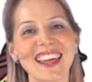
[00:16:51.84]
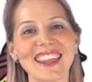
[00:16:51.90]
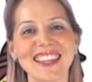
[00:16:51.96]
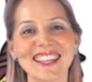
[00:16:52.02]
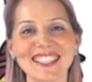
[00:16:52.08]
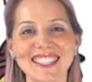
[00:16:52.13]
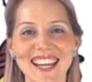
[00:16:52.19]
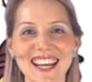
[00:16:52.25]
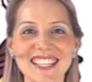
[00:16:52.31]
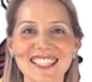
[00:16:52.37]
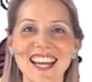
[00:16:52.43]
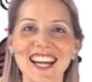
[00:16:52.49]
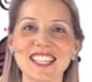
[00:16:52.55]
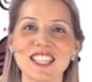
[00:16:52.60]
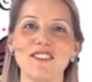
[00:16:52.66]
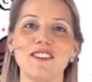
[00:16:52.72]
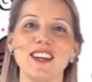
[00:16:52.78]
This next
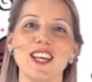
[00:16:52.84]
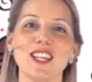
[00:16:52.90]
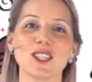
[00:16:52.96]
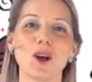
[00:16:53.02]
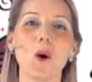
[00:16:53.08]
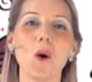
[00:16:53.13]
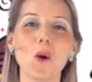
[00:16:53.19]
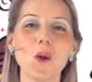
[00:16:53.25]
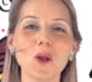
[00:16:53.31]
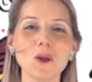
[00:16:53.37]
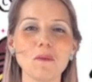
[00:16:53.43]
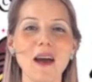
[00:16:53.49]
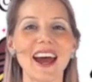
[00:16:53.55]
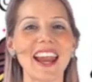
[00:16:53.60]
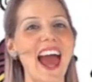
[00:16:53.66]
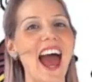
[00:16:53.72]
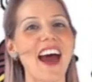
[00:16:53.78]
activity is all
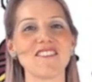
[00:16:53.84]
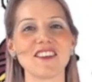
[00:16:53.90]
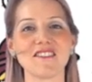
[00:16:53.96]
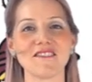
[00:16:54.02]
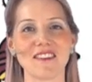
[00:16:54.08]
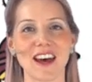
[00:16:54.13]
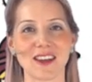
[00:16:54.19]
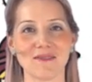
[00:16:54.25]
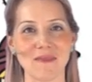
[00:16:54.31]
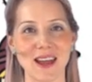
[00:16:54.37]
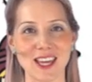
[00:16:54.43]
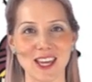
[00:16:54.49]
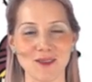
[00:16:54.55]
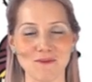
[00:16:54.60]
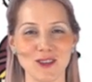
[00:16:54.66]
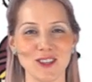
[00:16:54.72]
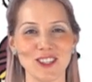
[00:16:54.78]
about having fun
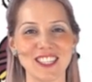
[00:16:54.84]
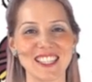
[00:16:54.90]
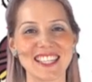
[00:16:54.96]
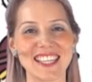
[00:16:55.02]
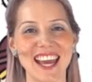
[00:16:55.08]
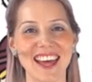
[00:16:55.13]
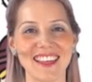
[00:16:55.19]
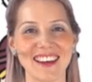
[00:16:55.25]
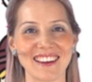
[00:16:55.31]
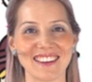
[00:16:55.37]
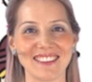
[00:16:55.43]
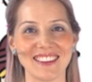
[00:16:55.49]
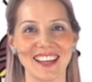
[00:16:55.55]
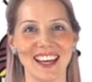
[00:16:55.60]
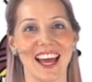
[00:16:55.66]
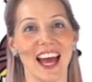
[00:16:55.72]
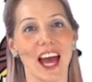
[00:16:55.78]
making music together.
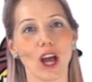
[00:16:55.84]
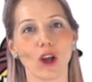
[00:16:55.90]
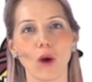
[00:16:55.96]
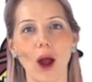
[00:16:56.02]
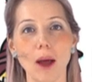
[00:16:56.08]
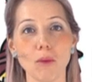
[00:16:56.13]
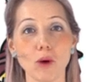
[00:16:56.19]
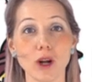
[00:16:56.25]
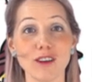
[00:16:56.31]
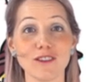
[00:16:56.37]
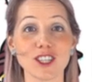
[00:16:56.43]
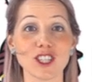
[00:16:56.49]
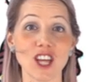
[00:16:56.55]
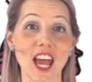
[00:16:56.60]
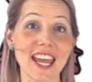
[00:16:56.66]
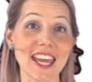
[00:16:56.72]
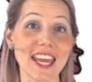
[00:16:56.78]
Grab whatever
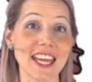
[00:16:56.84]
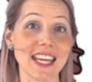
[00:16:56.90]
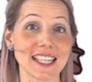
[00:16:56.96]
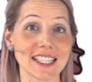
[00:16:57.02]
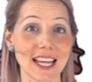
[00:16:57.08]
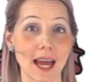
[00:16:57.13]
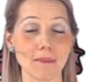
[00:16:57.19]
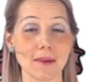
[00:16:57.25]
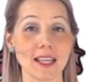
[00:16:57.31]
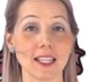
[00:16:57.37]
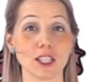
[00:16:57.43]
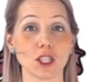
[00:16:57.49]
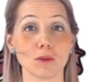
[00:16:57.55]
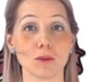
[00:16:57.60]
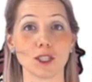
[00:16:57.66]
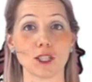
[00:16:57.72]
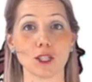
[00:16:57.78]
shaking and tapping
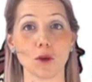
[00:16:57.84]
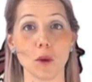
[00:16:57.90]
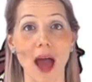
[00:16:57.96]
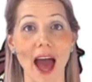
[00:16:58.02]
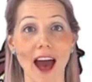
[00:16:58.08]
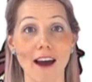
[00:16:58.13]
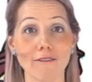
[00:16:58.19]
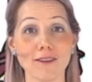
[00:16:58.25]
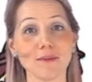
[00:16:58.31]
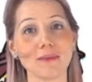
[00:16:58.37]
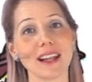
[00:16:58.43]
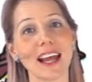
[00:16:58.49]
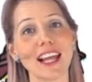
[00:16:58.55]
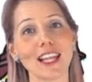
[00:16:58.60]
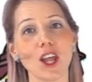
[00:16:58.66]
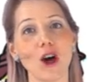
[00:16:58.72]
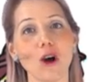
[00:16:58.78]
instruments you have and
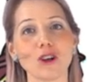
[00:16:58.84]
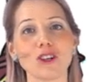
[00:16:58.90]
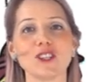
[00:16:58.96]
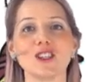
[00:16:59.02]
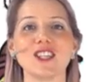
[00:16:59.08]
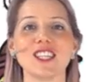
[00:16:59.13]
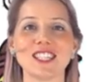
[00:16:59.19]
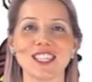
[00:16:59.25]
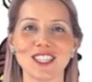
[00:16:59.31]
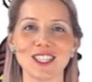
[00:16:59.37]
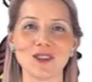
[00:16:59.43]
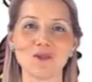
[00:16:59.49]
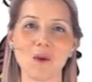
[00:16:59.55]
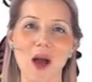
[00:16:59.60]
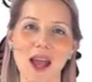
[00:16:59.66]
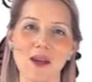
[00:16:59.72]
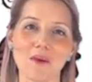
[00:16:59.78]
play along to This Is the
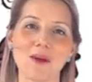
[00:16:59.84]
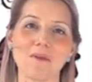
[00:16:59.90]
Way We